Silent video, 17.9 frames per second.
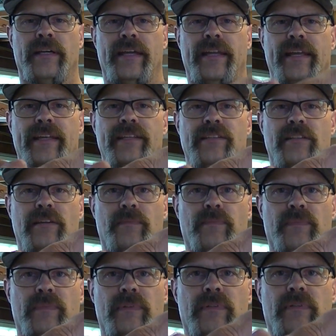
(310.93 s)
it ends
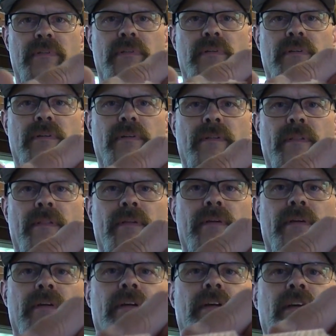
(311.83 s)
up
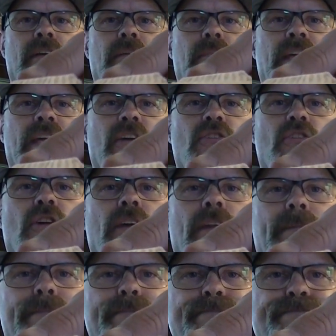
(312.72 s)
being
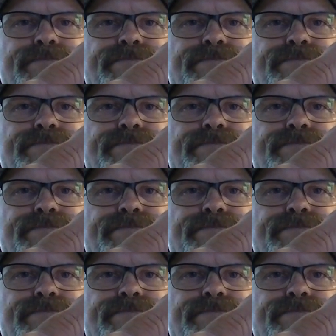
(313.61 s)
crooked.